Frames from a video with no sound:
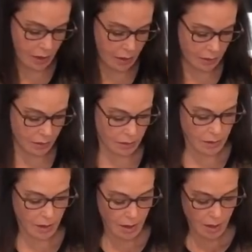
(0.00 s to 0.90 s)

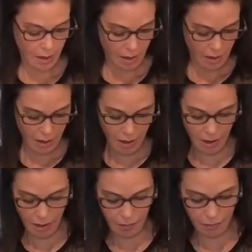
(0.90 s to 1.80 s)
it.
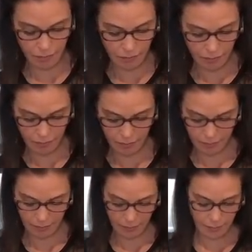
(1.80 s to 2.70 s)

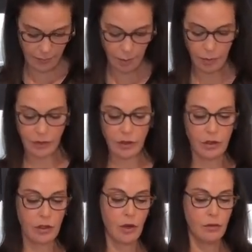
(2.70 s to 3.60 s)
But
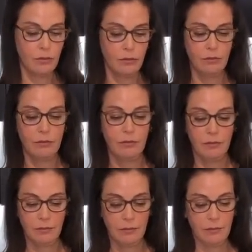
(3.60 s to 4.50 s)
there you go.
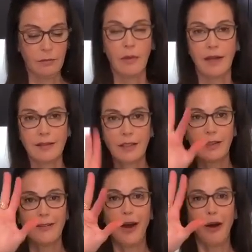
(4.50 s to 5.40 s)
I still
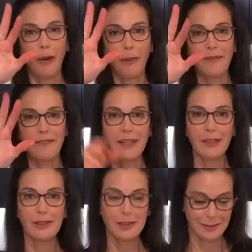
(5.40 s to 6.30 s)
have all my
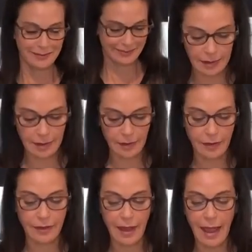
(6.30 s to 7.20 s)
fingers. And
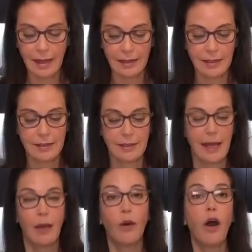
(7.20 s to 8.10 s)
that is
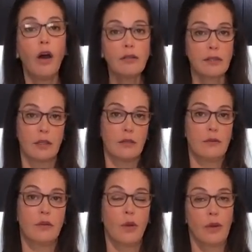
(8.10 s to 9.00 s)
now
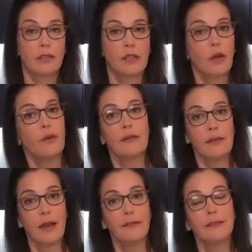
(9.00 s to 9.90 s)
also going to go in
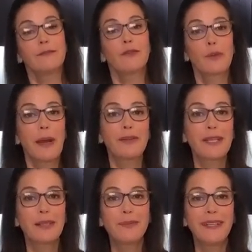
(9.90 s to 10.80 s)
the oven for about 10